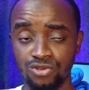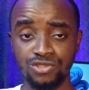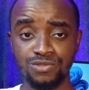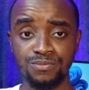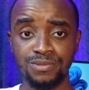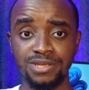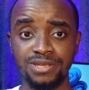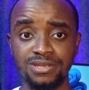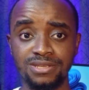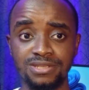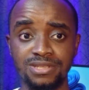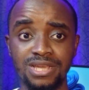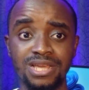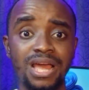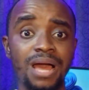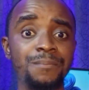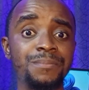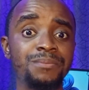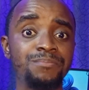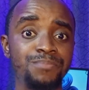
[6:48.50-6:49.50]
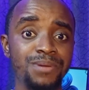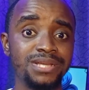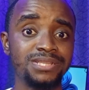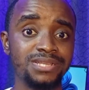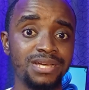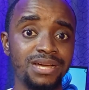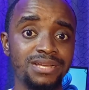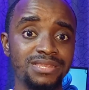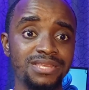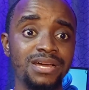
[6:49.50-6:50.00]
Trust me, it can be
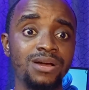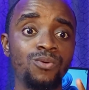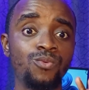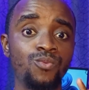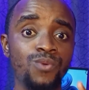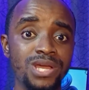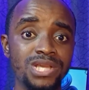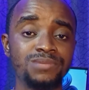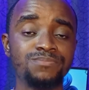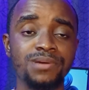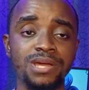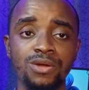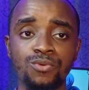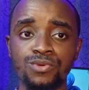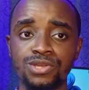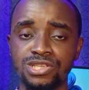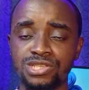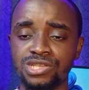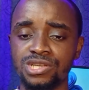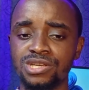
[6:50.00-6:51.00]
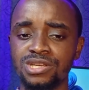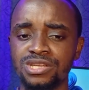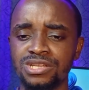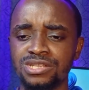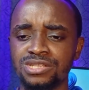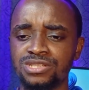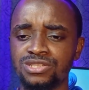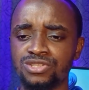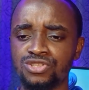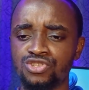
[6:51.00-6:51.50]
better. There are ways by which
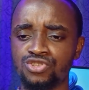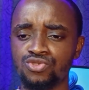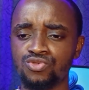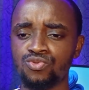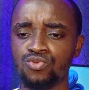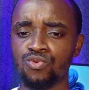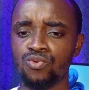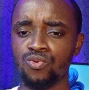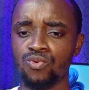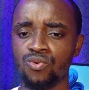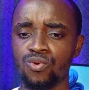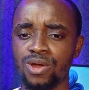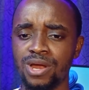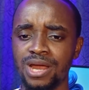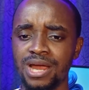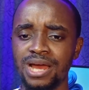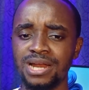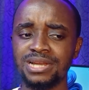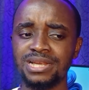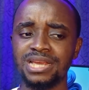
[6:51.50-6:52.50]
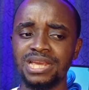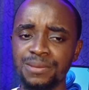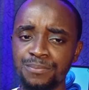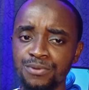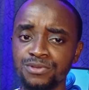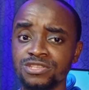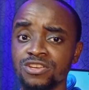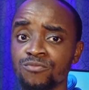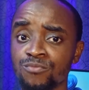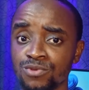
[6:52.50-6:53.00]
you can
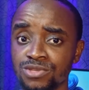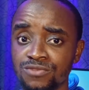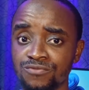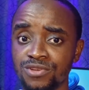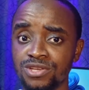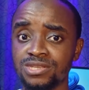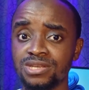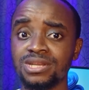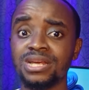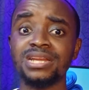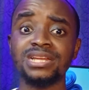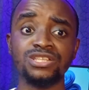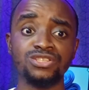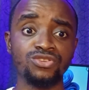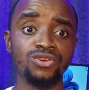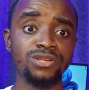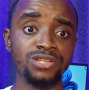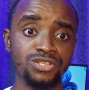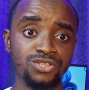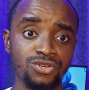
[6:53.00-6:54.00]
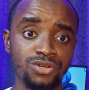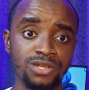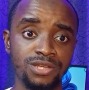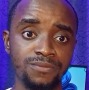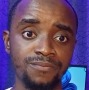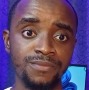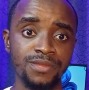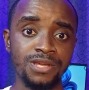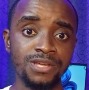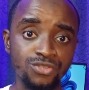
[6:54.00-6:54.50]
keep yourself motivated and enjoy the journey.